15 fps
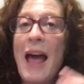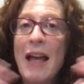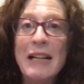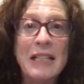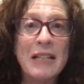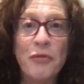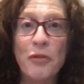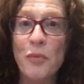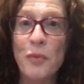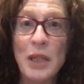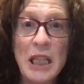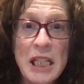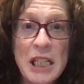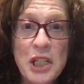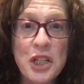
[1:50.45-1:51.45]
different
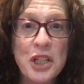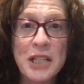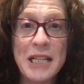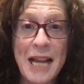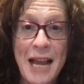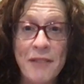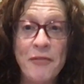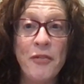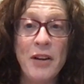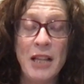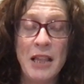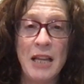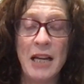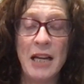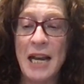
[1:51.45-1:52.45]
religions,
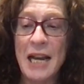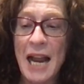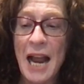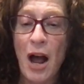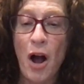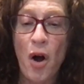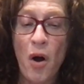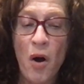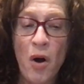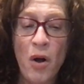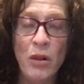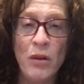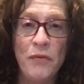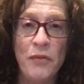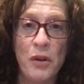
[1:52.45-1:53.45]
everything. And
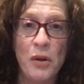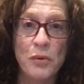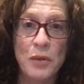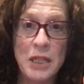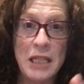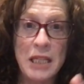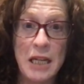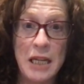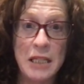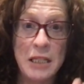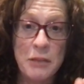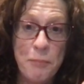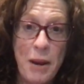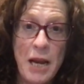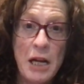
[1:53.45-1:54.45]
all of those things
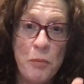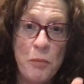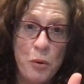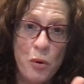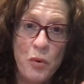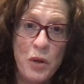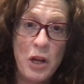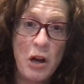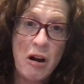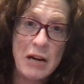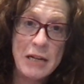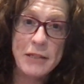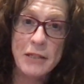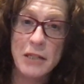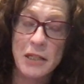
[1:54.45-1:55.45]
make up who we are
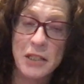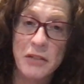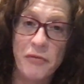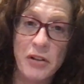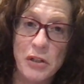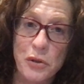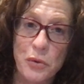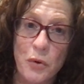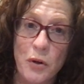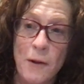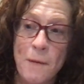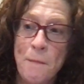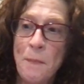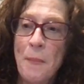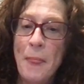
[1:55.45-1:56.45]
as an individual.
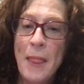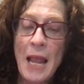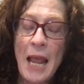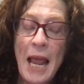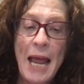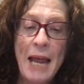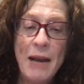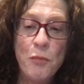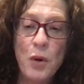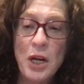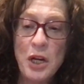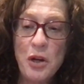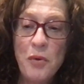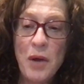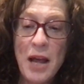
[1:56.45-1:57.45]
And when
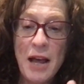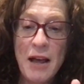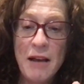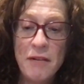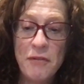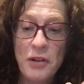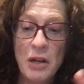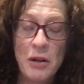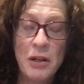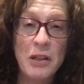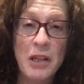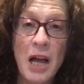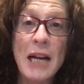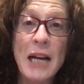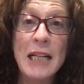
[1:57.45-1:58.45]
you have a
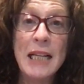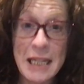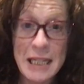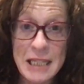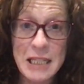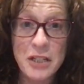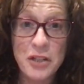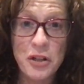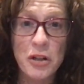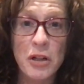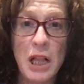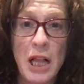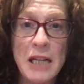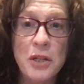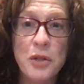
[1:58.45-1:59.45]
lot of kids in your
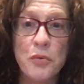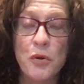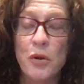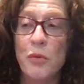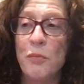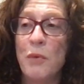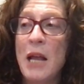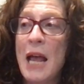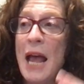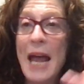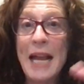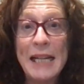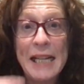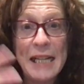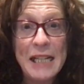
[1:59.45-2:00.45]
classroom
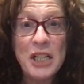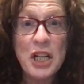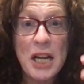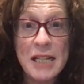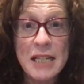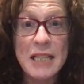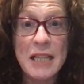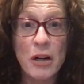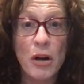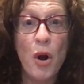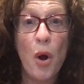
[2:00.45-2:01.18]
and each has their